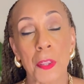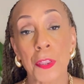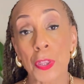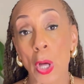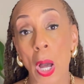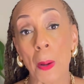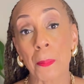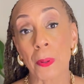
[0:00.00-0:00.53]

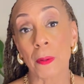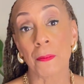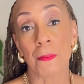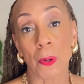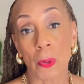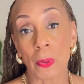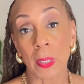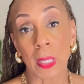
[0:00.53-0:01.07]

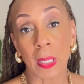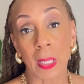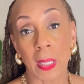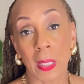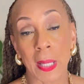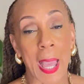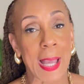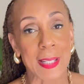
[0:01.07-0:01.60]

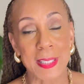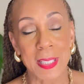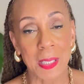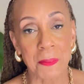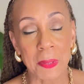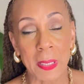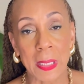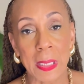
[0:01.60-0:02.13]
thought-provoking
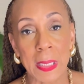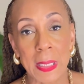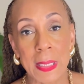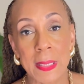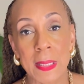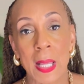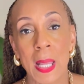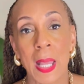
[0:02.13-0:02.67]

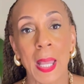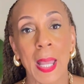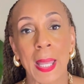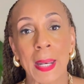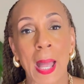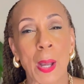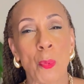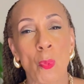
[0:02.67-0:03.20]
activities.
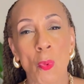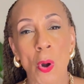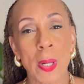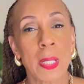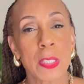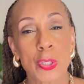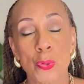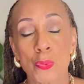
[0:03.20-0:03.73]
And I
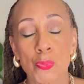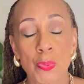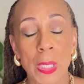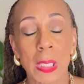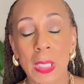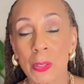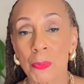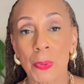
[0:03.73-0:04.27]
wanted to
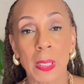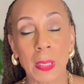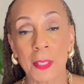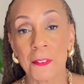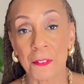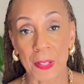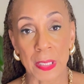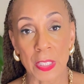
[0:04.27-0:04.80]
really, really
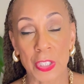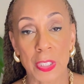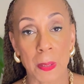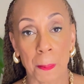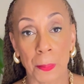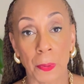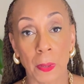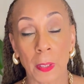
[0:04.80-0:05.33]
finish the
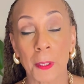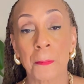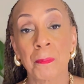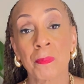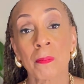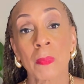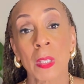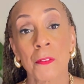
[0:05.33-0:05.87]
book
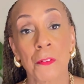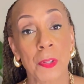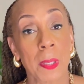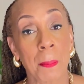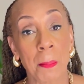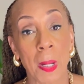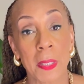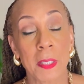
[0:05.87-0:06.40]
for the
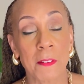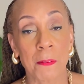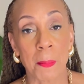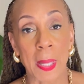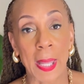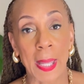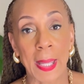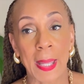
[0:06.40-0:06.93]
month of
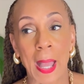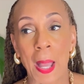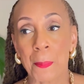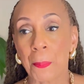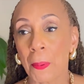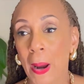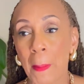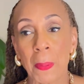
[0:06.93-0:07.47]
May. I
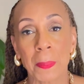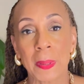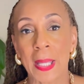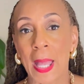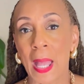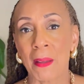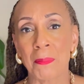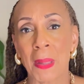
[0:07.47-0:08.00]
probably
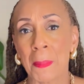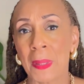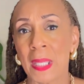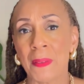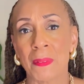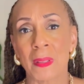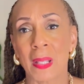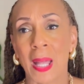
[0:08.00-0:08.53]
have maybe
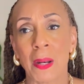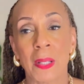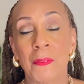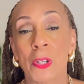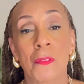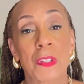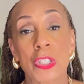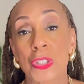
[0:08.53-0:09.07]
even, I don't even
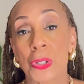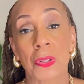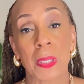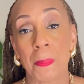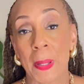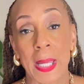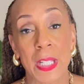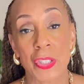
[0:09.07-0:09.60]
know if it's 30
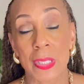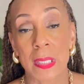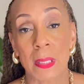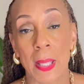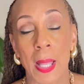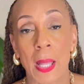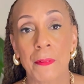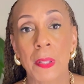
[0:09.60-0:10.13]
pages
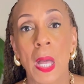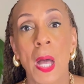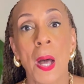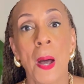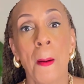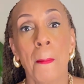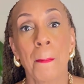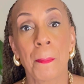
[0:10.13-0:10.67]
left,
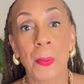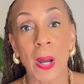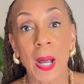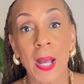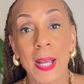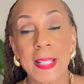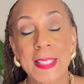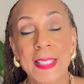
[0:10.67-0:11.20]

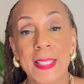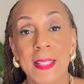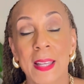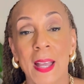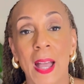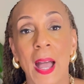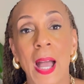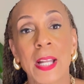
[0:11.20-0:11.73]
but
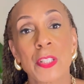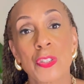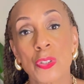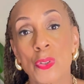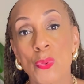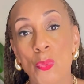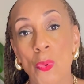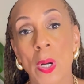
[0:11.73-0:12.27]
I
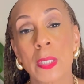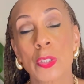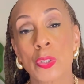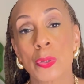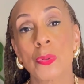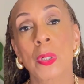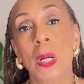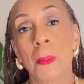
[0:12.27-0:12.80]
do want
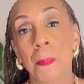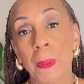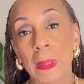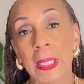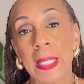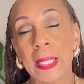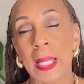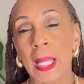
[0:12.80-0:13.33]
to
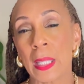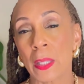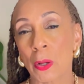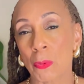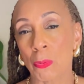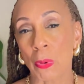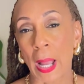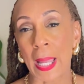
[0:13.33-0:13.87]
complete it in the
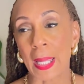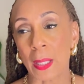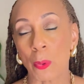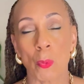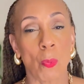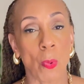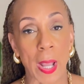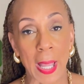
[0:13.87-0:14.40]
right
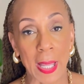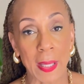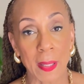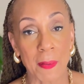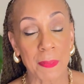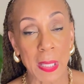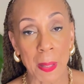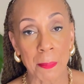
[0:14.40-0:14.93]
way,
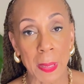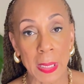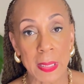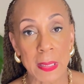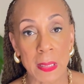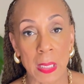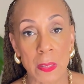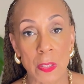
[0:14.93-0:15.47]
if that
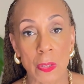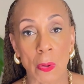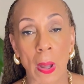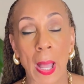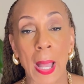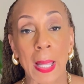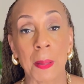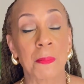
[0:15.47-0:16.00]
makes sense. So
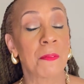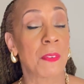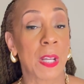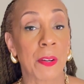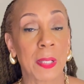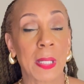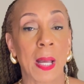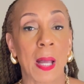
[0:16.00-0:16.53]
I am
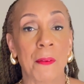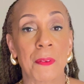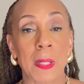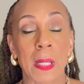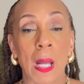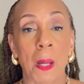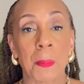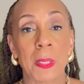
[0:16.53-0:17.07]
very
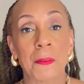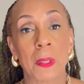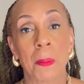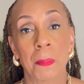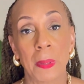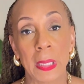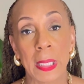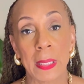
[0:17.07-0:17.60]
confident I'll be
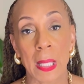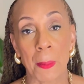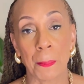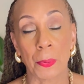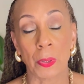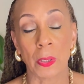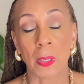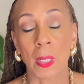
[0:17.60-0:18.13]
completing that
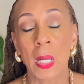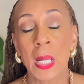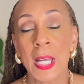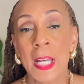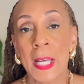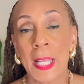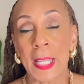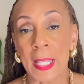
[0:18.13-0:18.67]
book
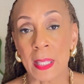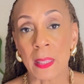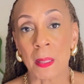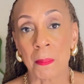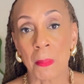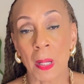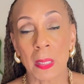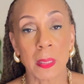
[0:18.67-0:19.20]
in the
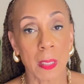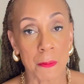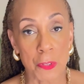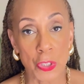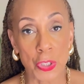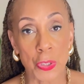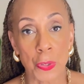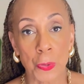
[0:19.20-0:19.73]
month of
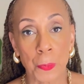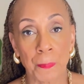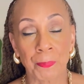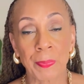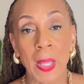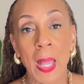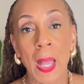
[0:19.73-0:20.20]
June.